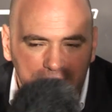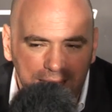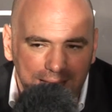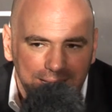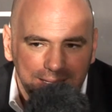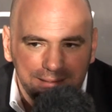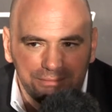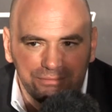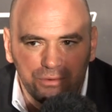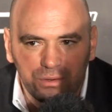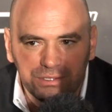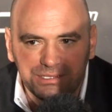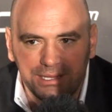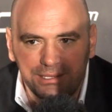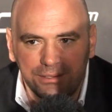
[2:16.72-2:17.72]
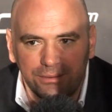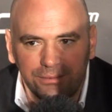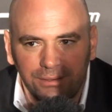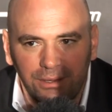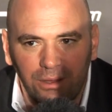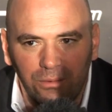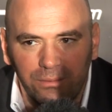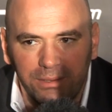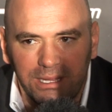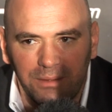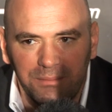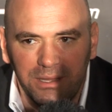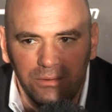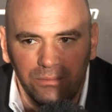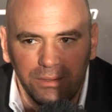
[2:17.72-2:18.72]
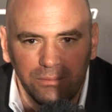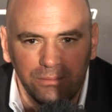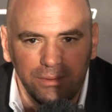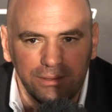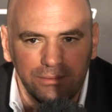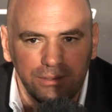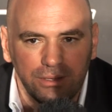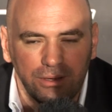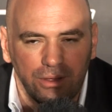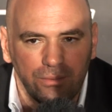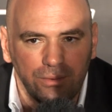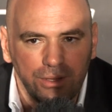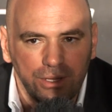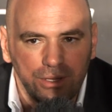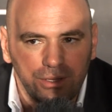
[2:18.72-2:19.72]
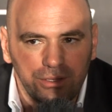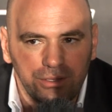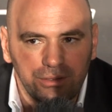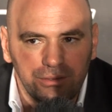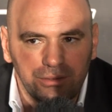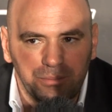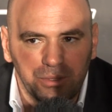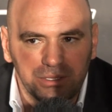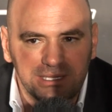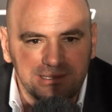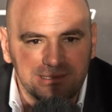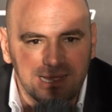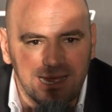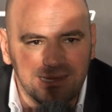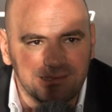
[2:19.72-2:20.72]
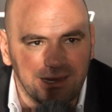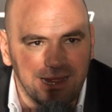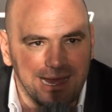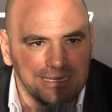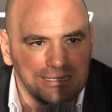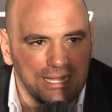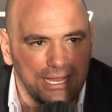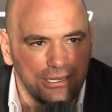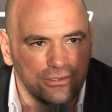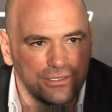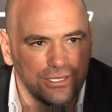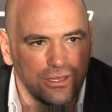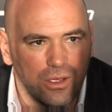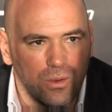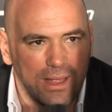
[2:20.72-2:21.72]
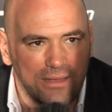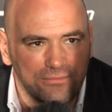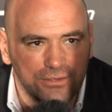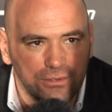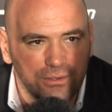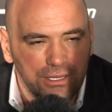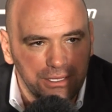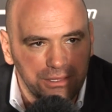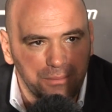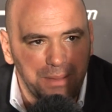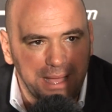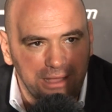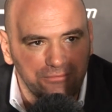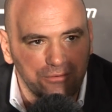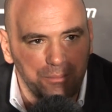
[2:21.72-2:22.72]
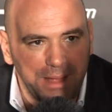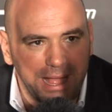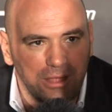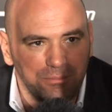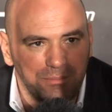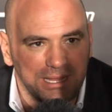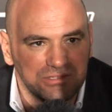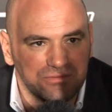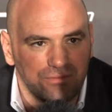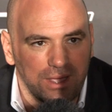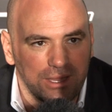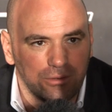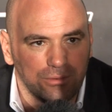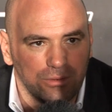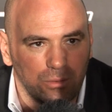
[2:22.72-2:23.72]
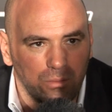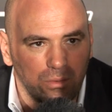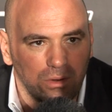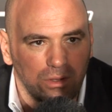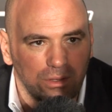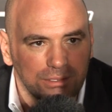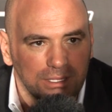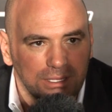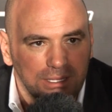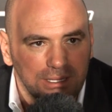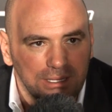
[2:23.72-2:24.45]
Yeah, of course I do. You know, when we come in and we you know, you put these guys on a headliner to go after the pound-for-pound best fighter in the world,